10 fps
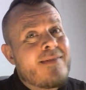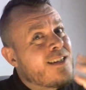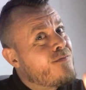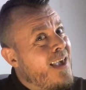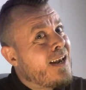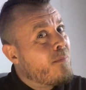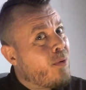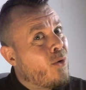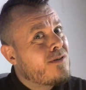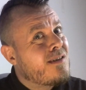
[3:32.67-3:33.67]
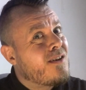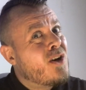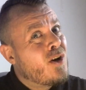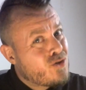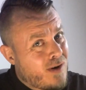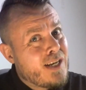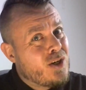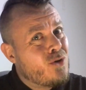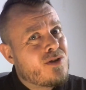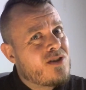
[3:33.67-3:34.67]
That's very important try and
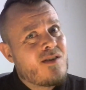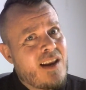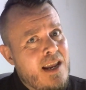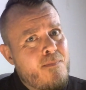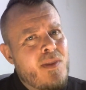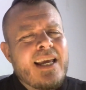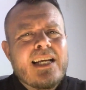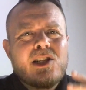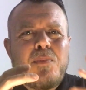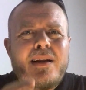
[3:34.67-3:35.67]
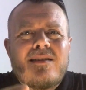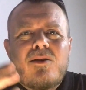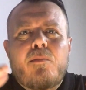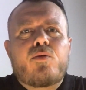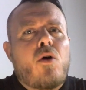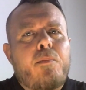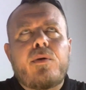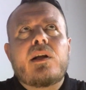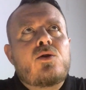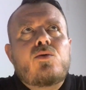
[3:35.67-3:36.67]
use their name, speak to them
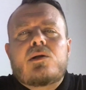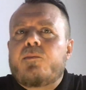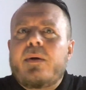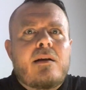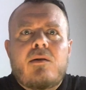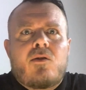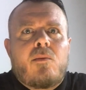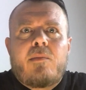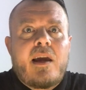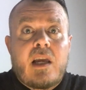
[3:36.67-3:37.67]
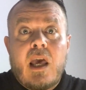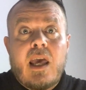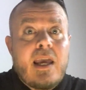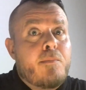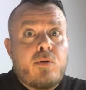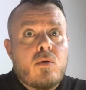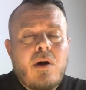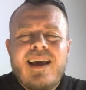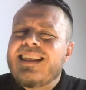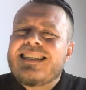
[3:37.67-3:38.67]
properly. Don't speak to them like, hey
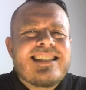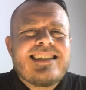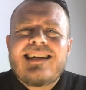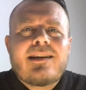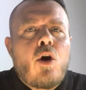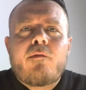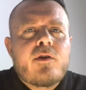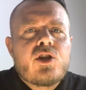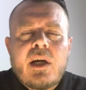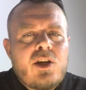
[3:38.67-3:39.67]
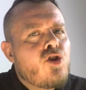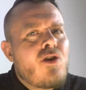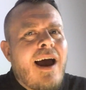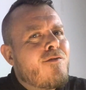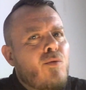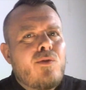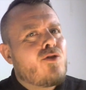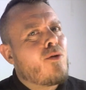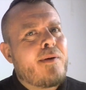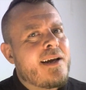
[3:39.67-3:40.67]
bro, this isn't a conversation you're having with
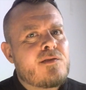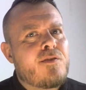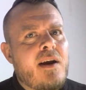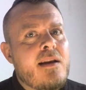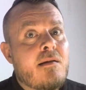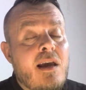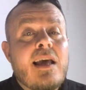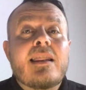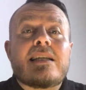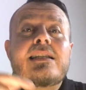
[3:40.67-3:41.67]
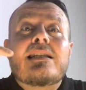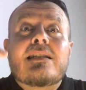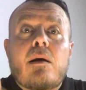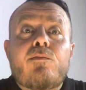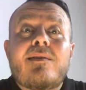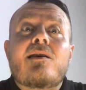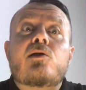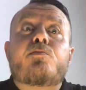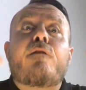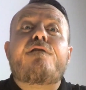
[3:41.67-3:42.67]
your best friend. This is something that's
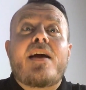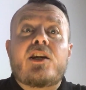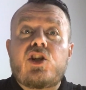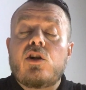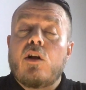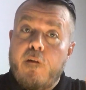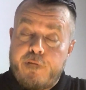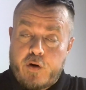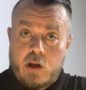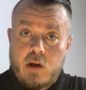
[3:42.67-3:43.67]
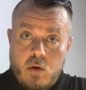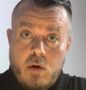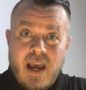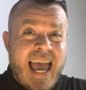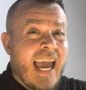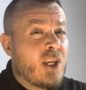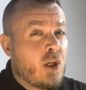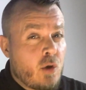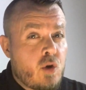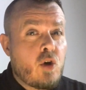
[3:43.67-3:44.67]
professional for you, and
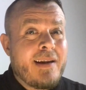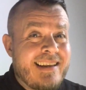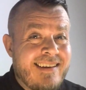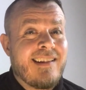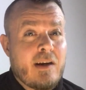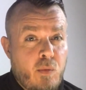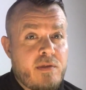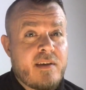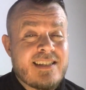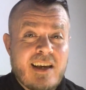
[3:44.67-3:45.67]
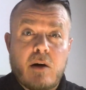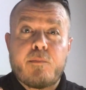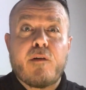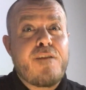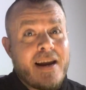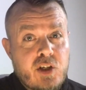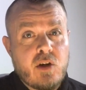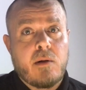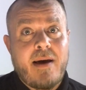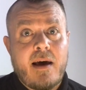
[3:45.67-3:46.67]
you should be dealing with this in a
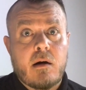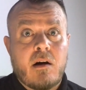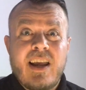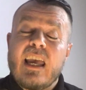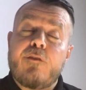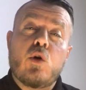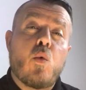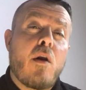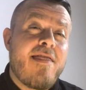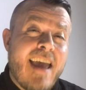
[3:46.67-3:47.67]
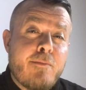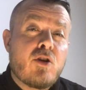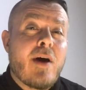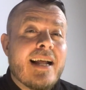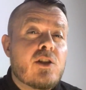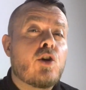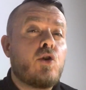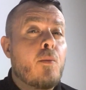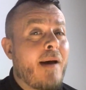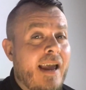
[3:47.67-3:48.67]
professional manner. If you want them to answer
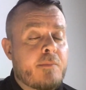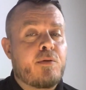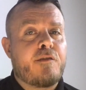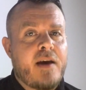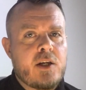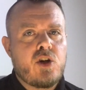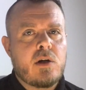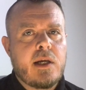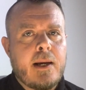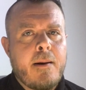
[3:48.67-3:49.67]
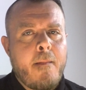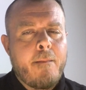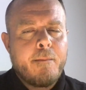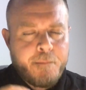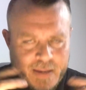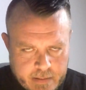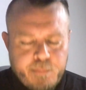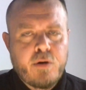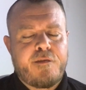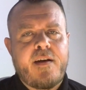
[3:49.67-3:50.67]
you back professionally, be
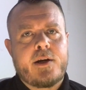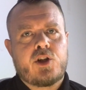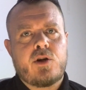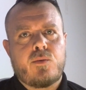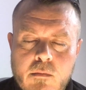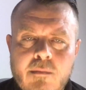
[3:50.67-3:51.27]
professional.